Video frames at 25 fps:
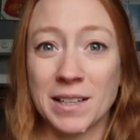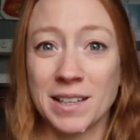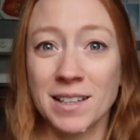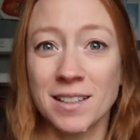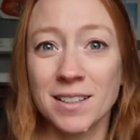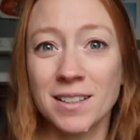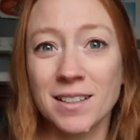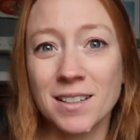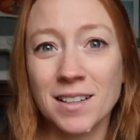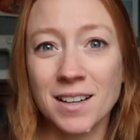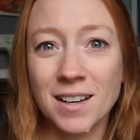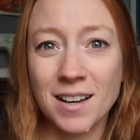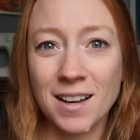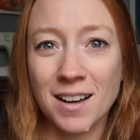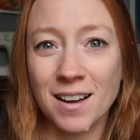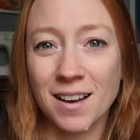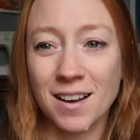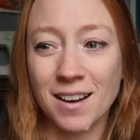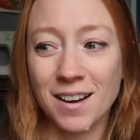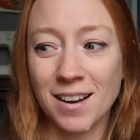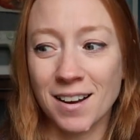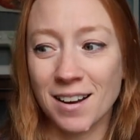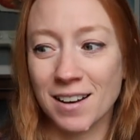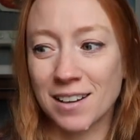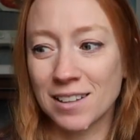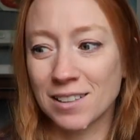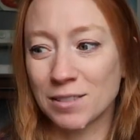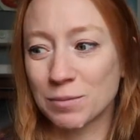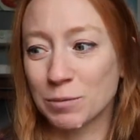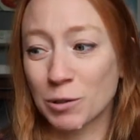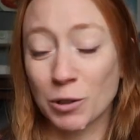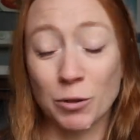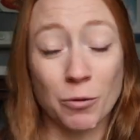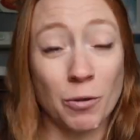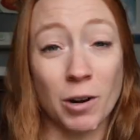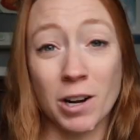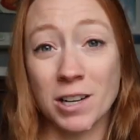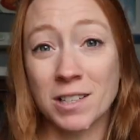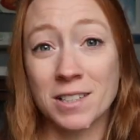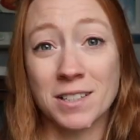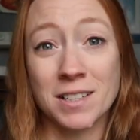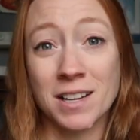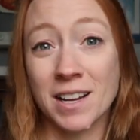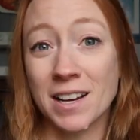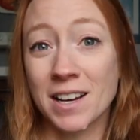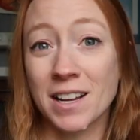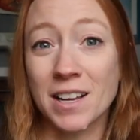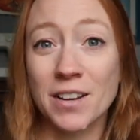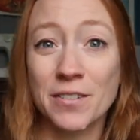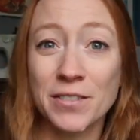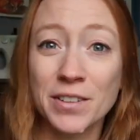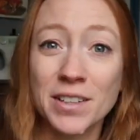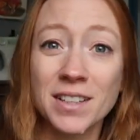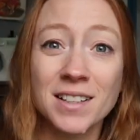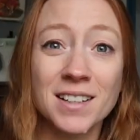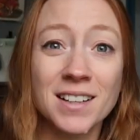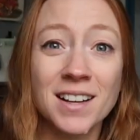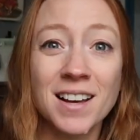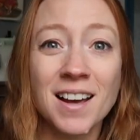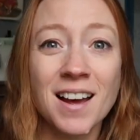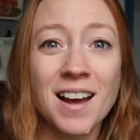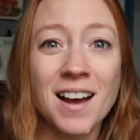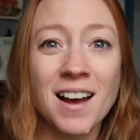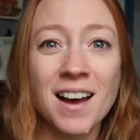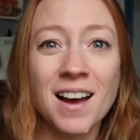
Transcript: here um, or watched any of it.